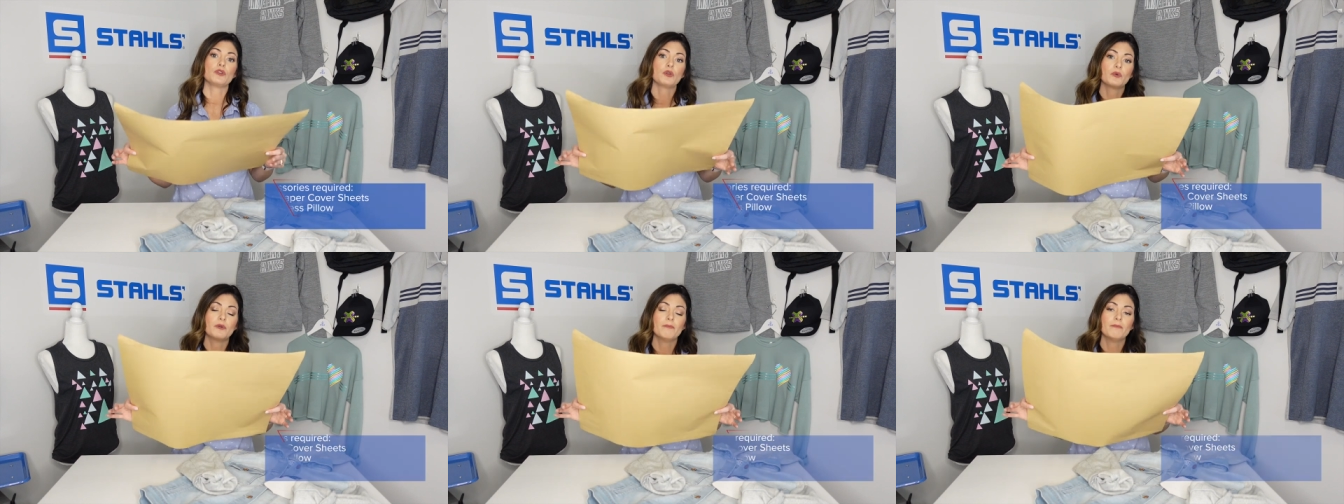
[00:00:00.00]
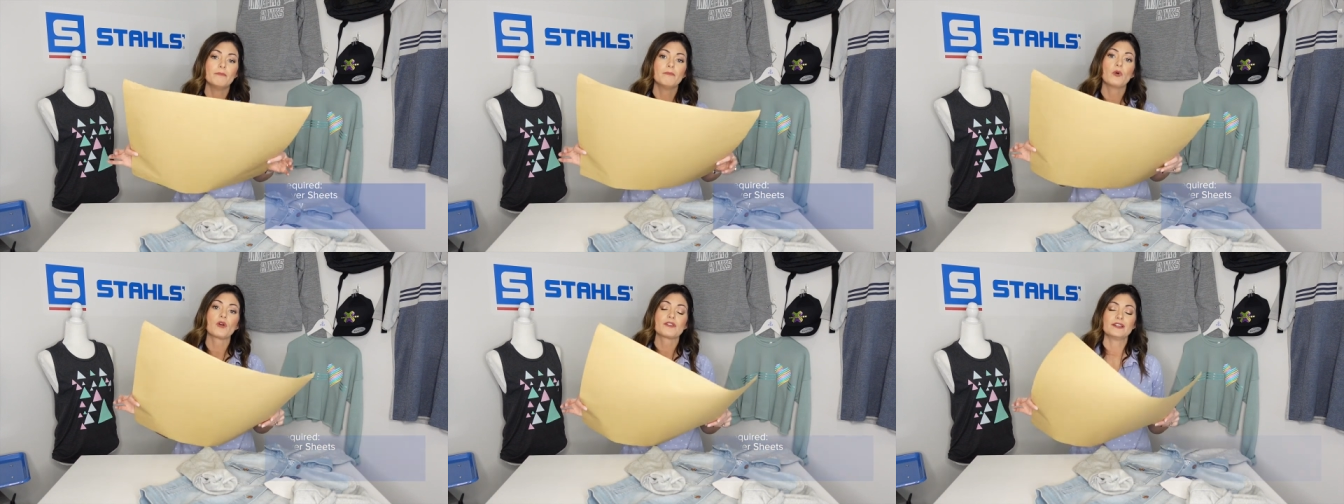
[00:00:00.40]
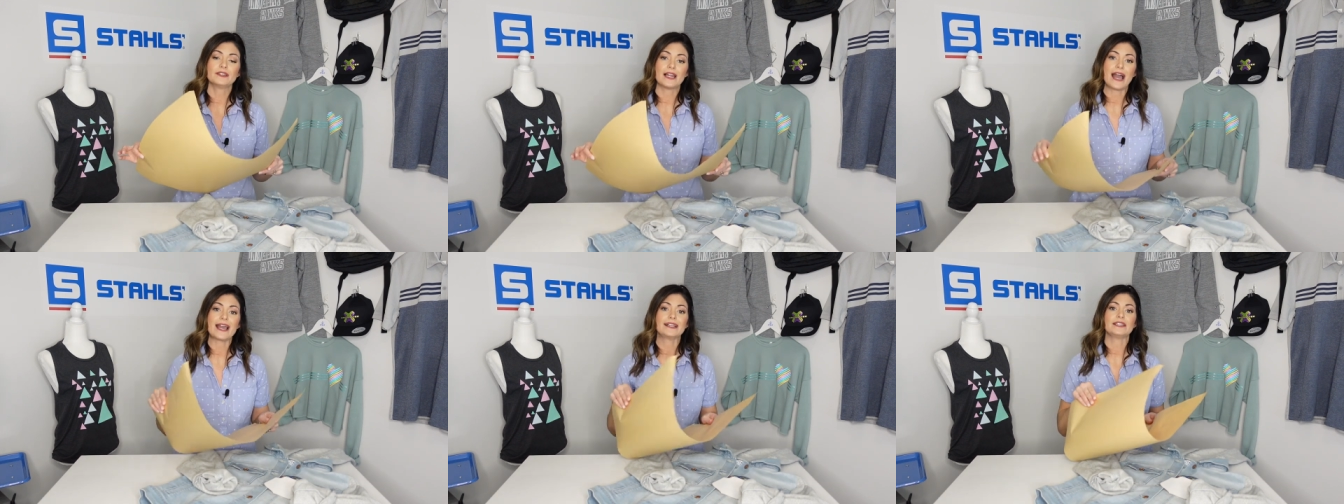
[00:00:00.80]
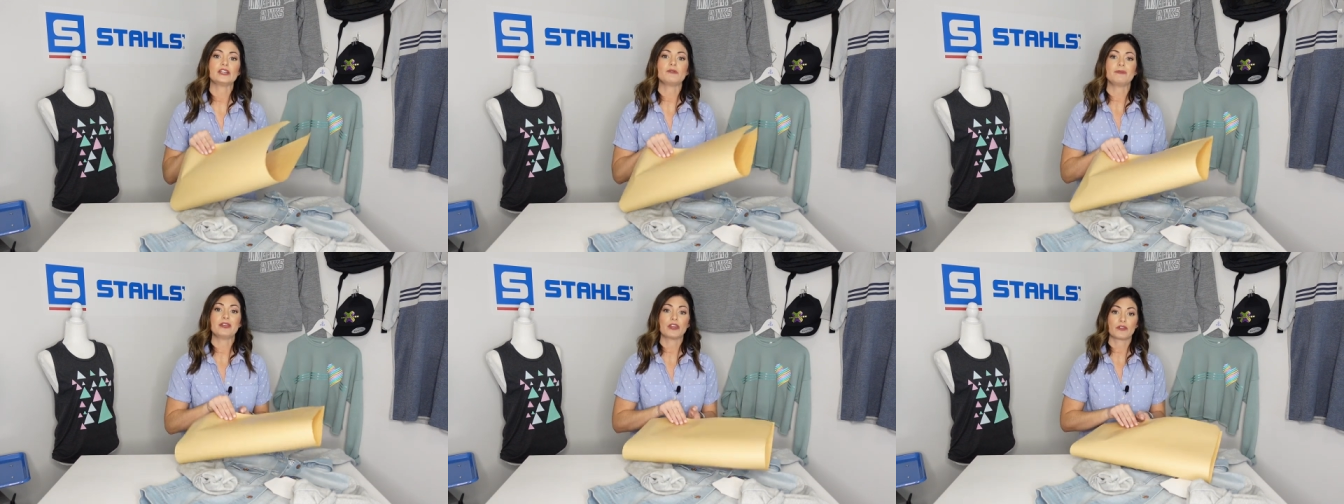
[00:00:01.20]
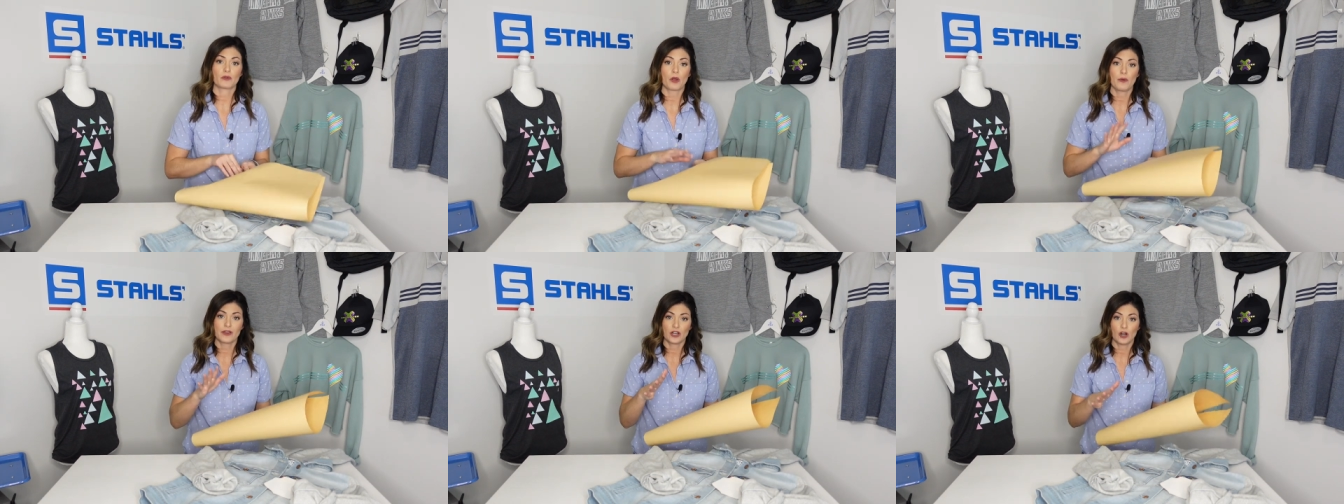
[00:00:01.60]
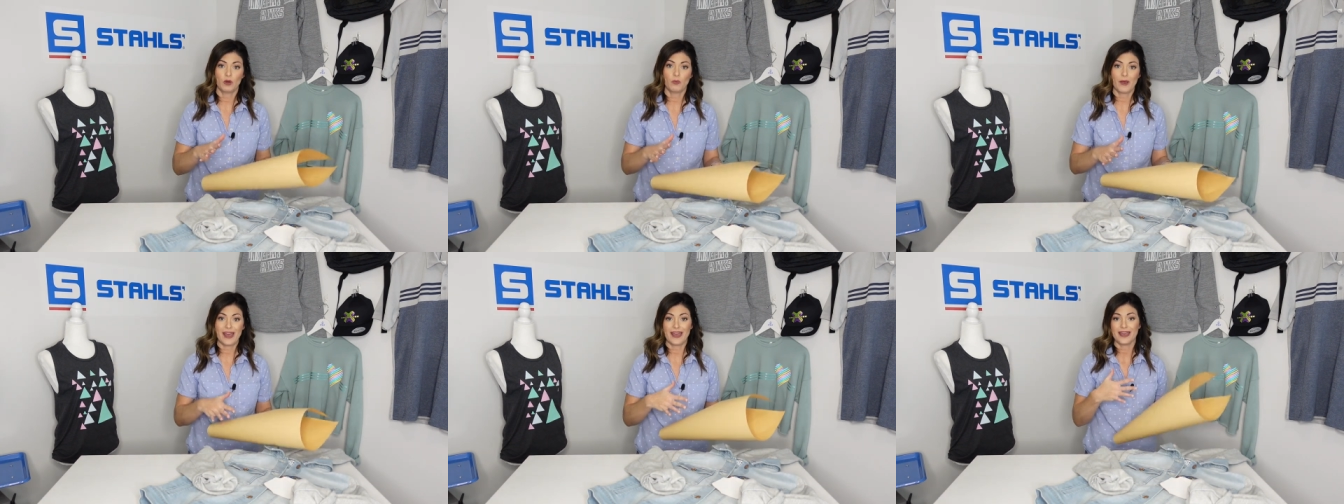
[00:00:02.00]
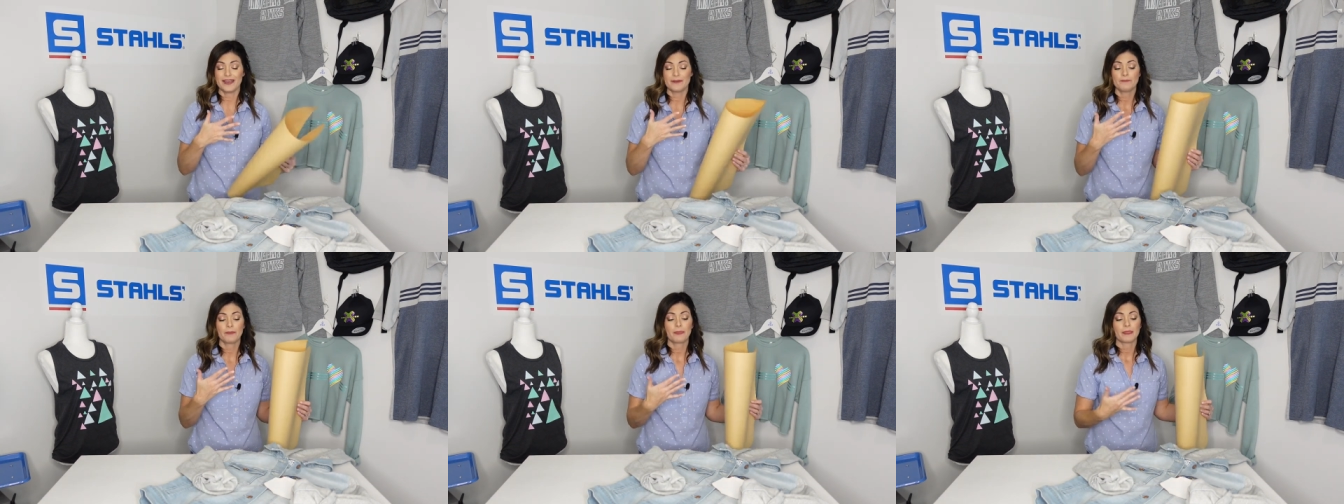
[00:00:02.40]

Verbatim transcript: you will more than likely be throwing away